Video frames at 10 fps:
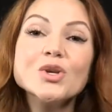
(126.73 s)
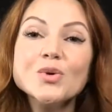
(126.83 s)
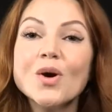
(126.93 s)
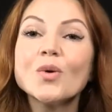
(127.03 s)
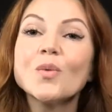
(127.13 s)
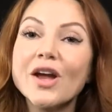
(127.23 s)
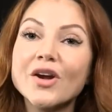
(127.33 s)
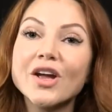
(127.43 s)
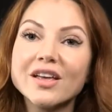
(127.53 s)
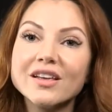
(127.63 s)
you are
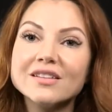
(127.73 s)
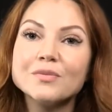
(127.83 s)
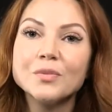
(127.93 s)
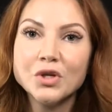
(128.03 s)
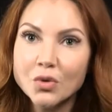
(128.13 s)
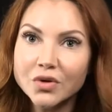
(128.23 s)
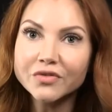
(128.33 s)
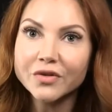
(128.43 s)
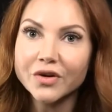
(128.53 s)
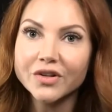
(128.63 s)
wearing
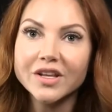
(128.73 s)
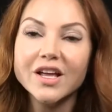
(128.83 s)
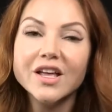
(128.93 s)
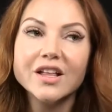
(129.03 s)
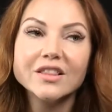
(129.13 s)
beautiful